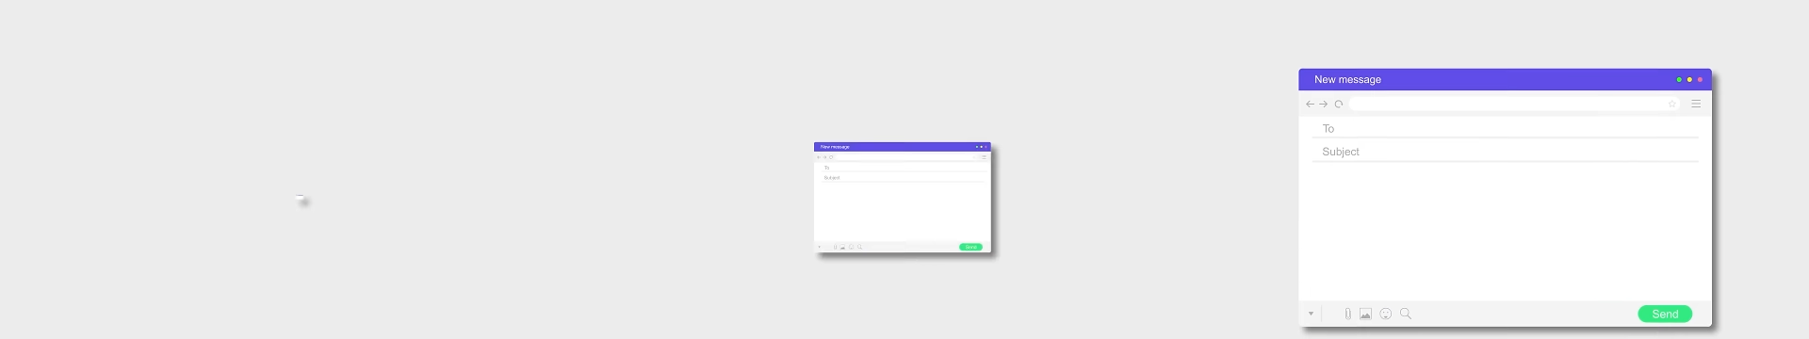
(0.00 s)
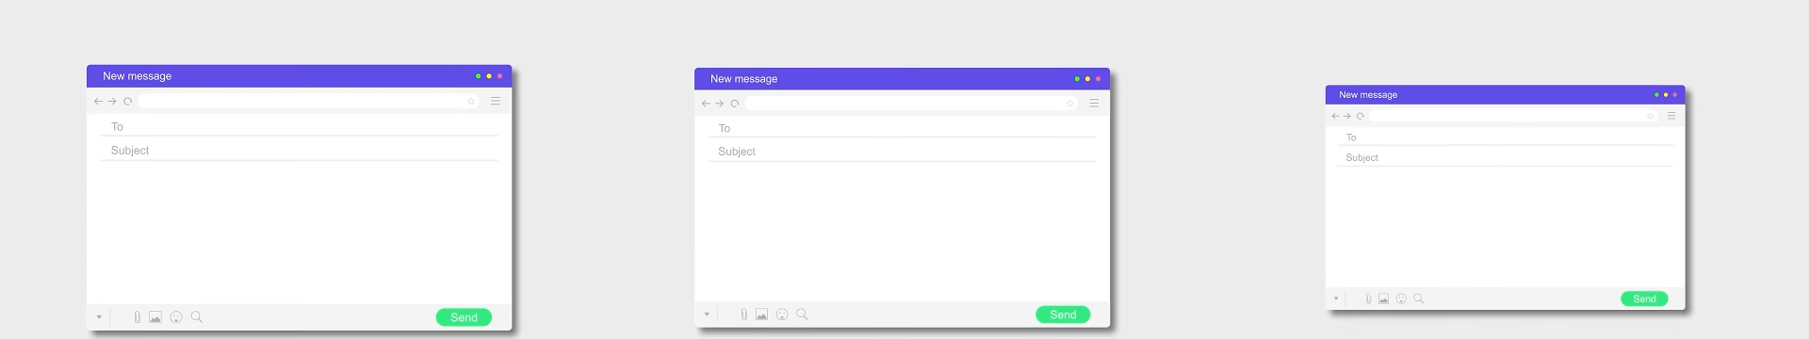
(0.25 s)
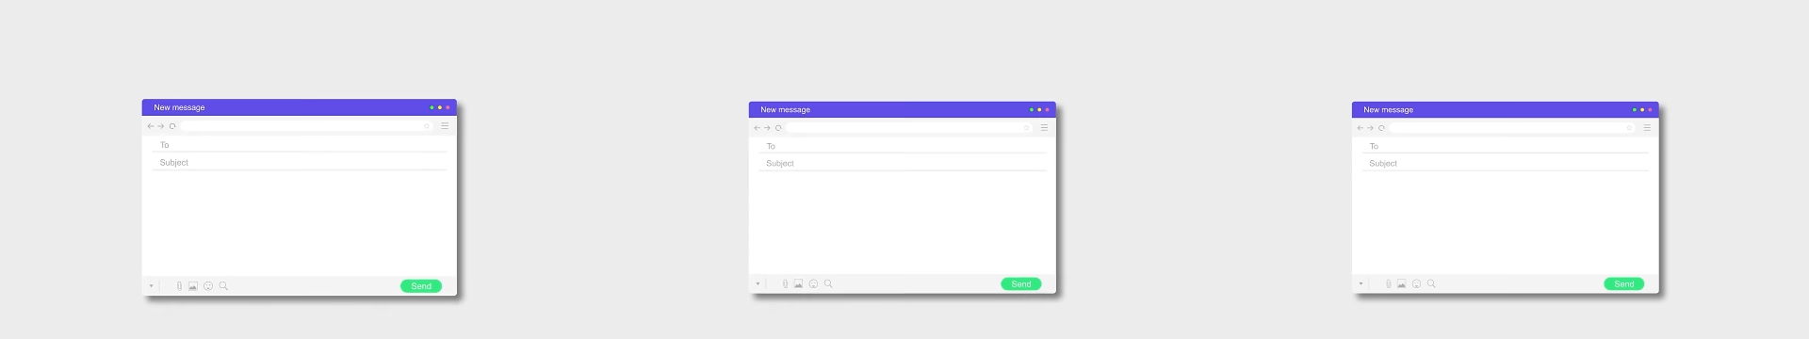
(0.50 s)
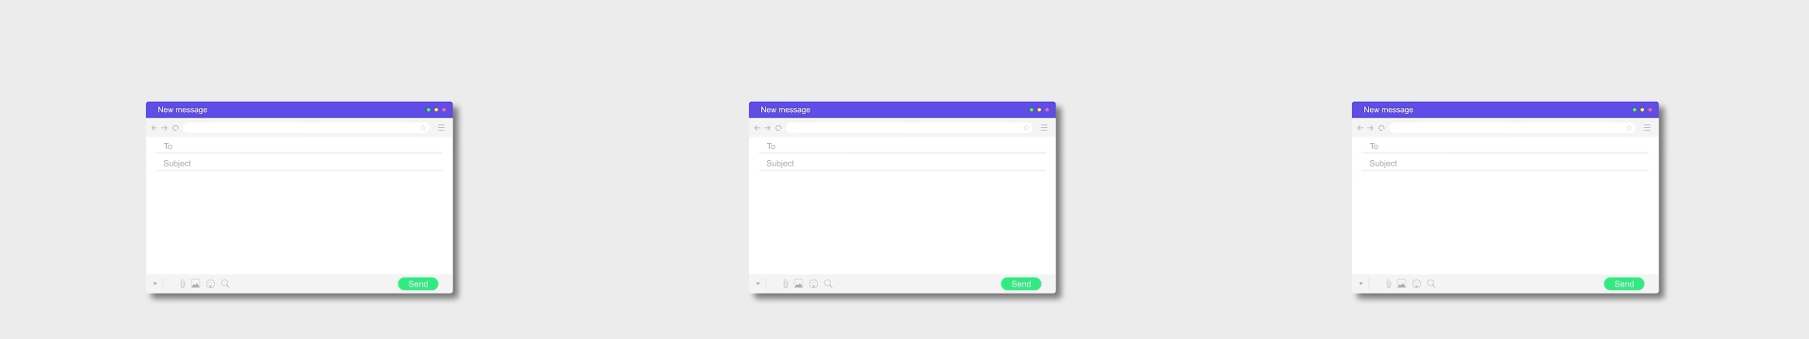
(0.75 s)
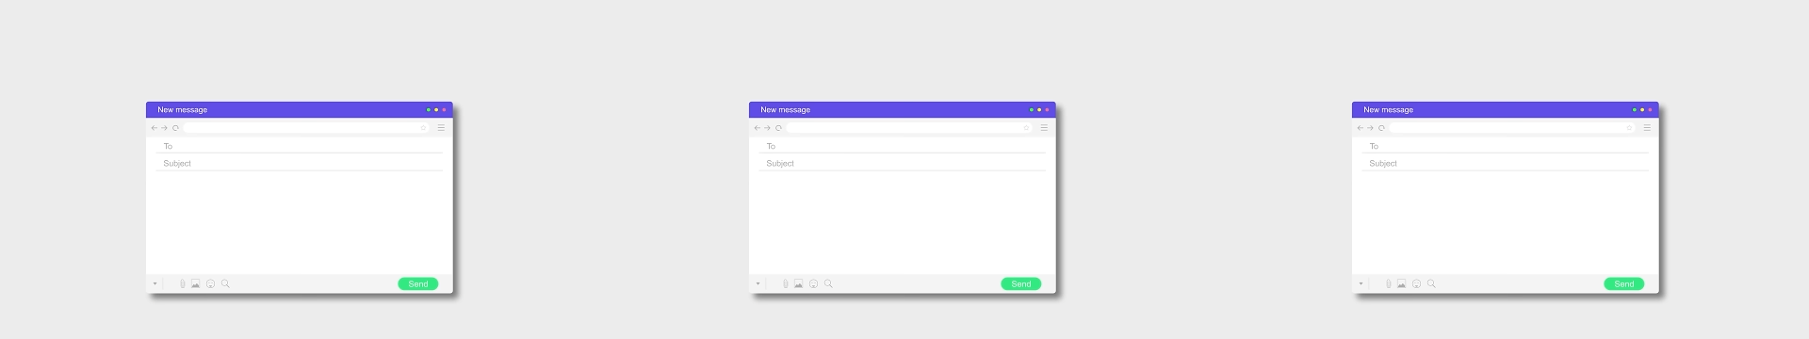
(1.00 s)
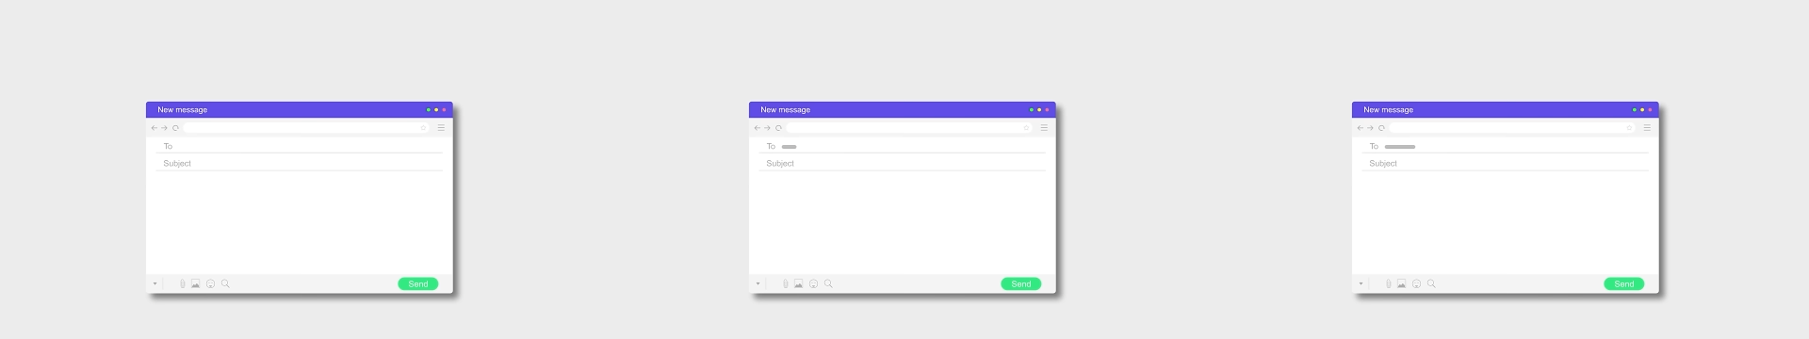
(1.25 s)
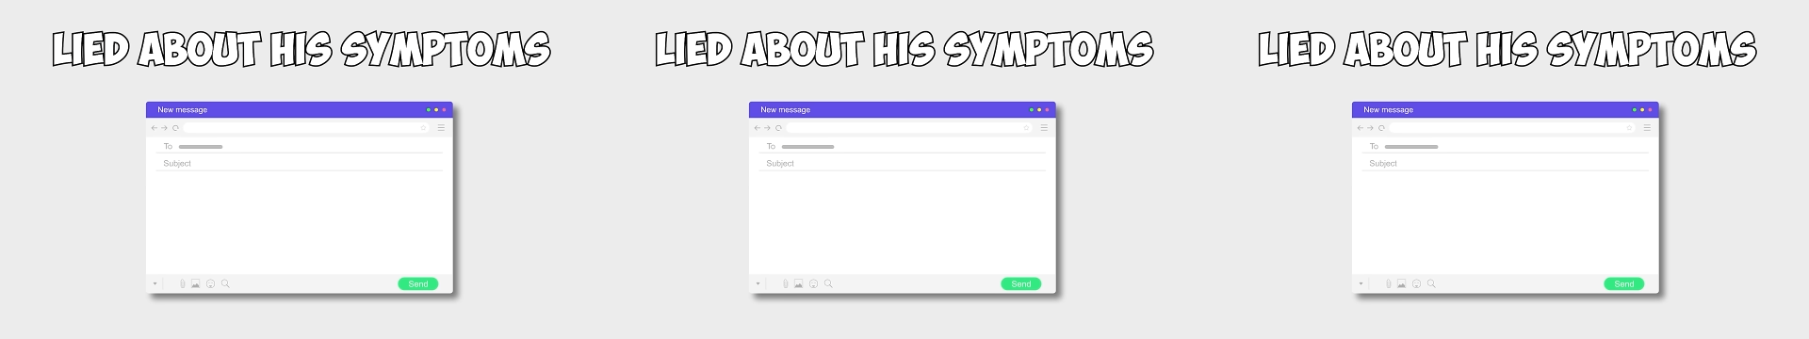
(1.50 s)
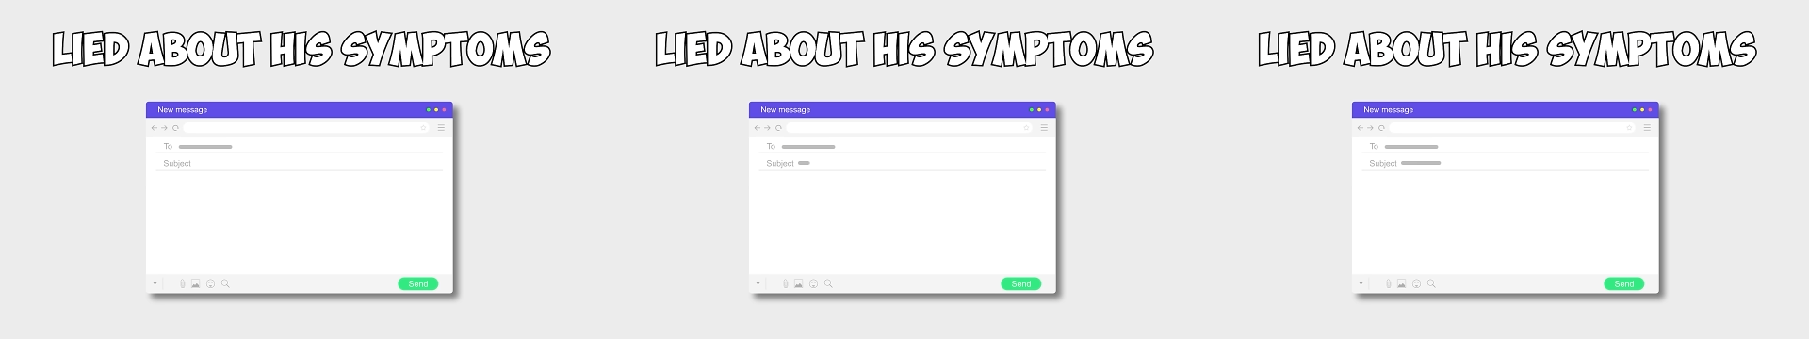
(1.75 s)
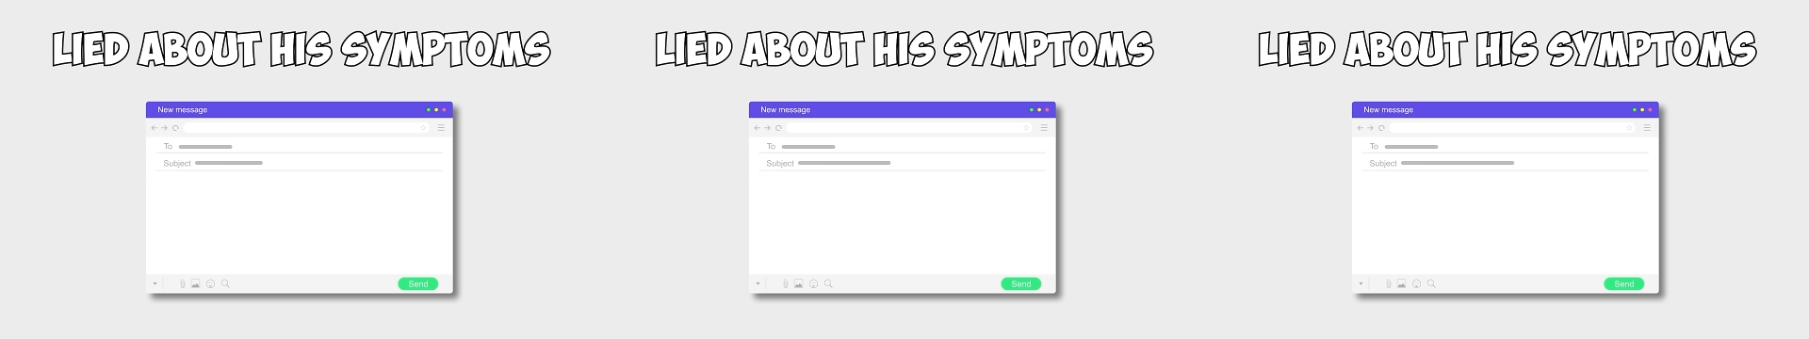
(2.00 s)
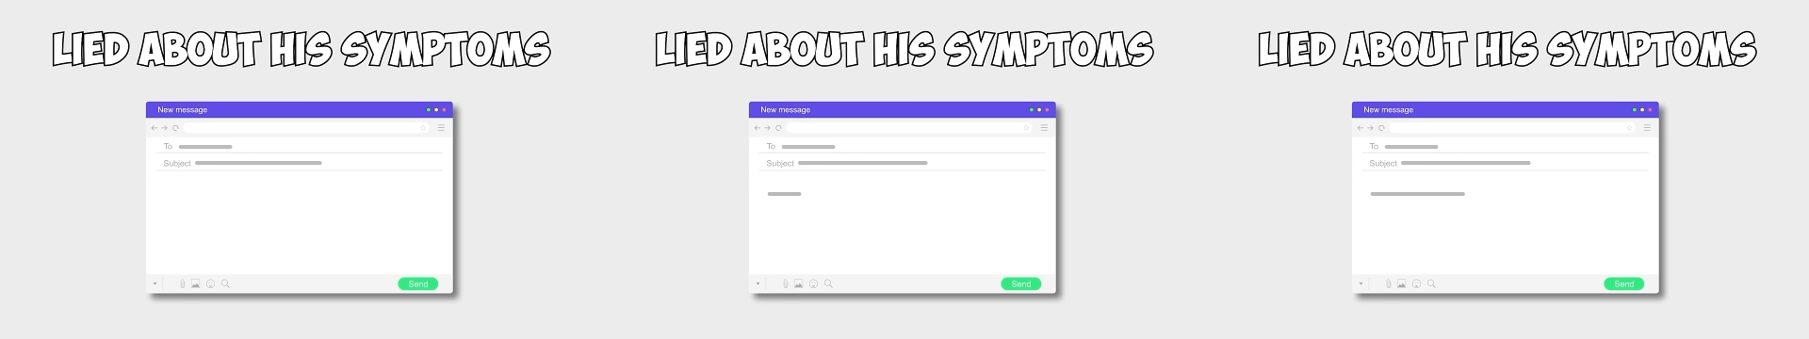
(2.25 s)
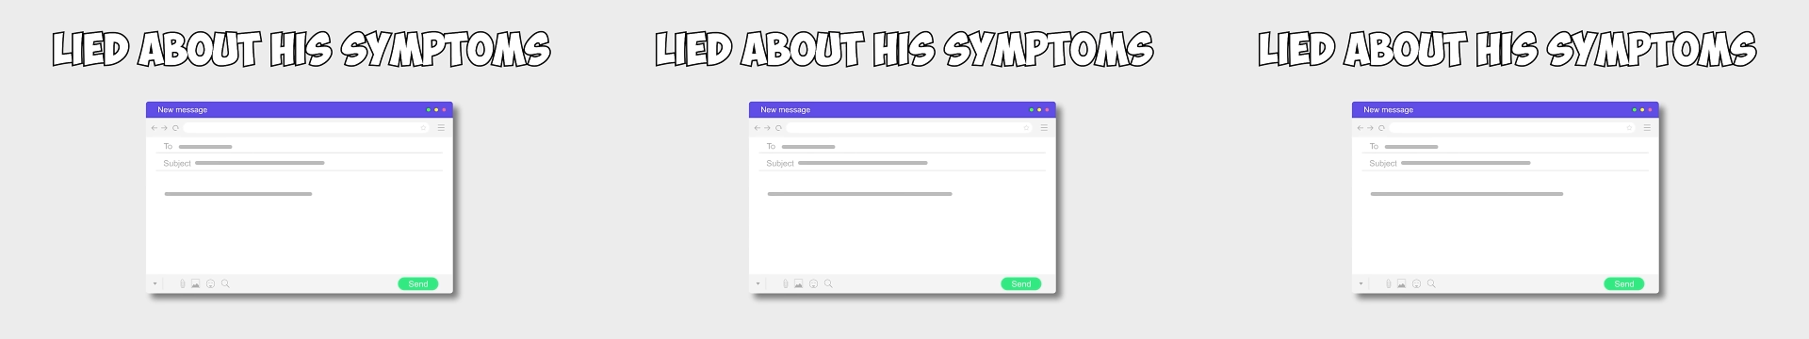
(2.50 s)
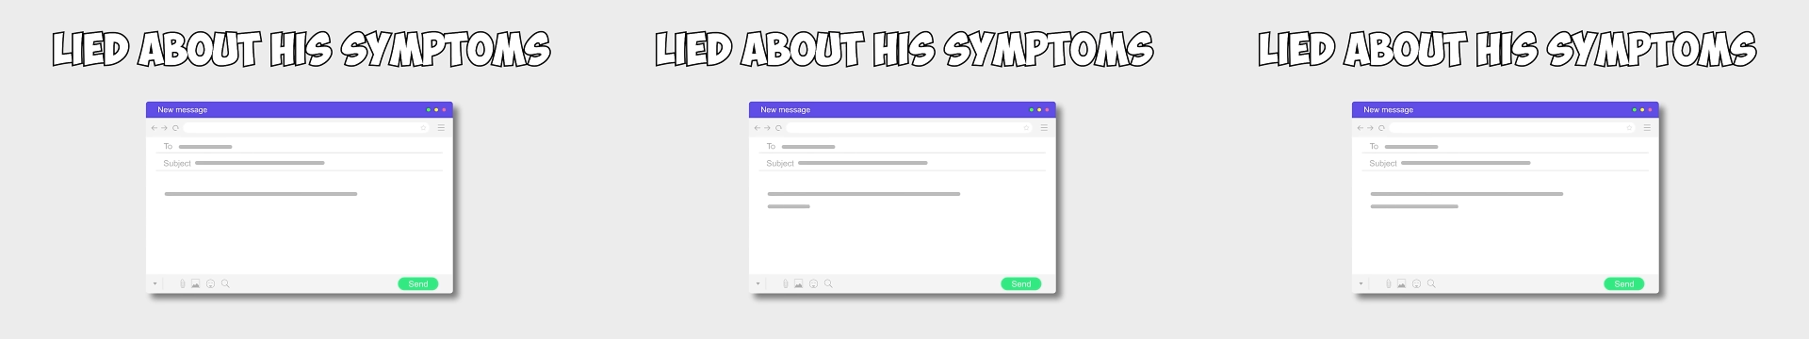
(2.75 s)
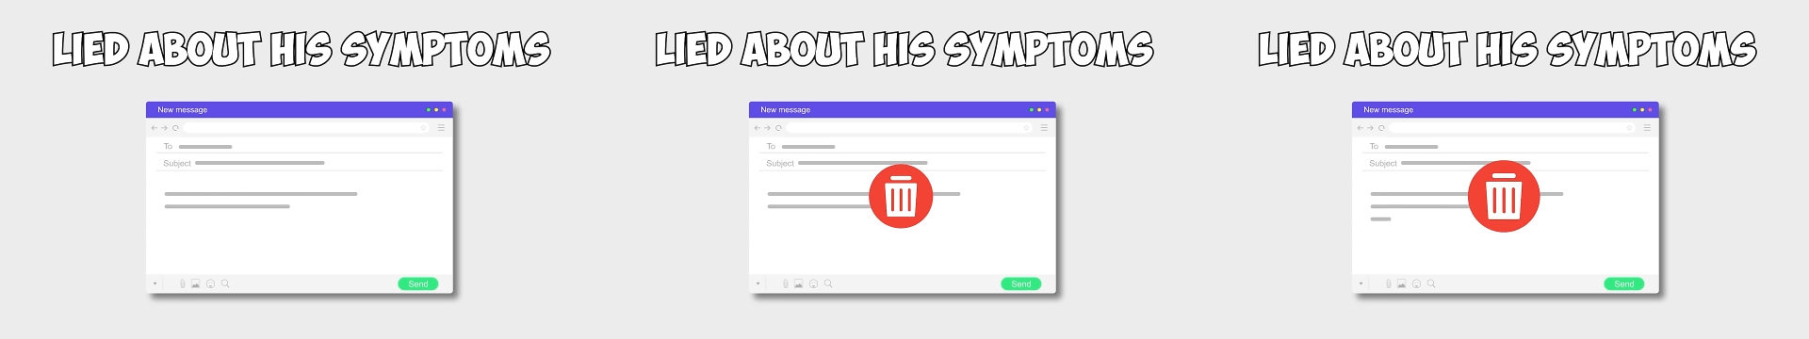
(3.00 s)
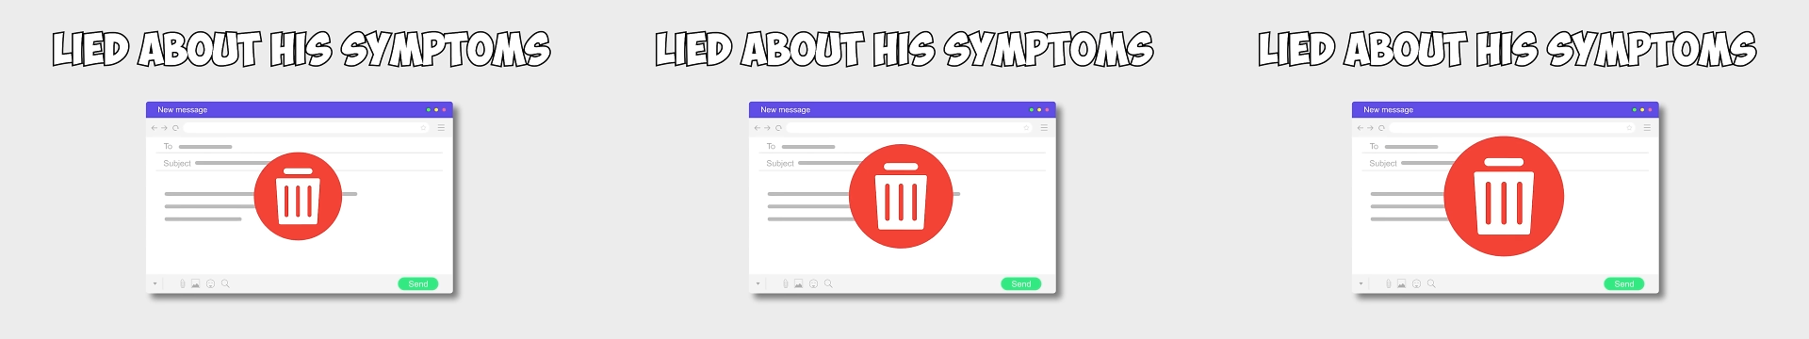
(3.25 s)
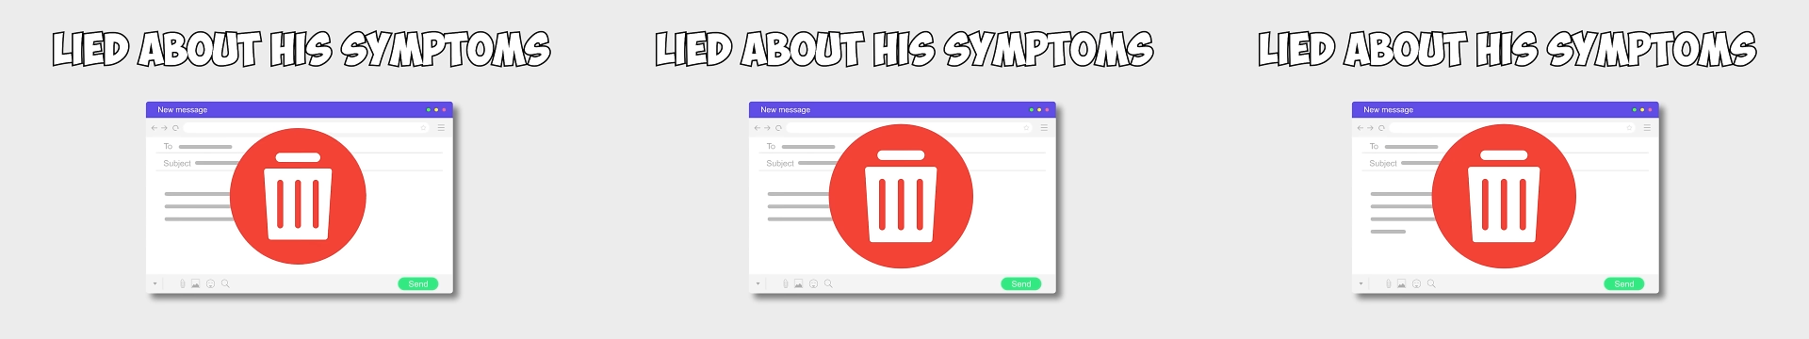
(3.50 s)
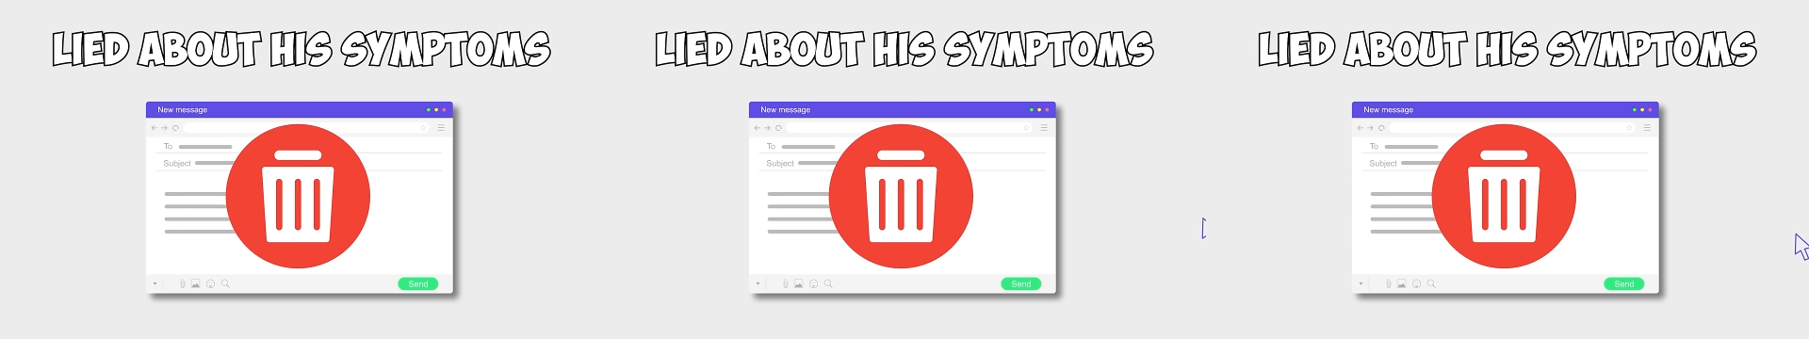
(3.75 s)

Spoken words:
[unreadable: no face in view]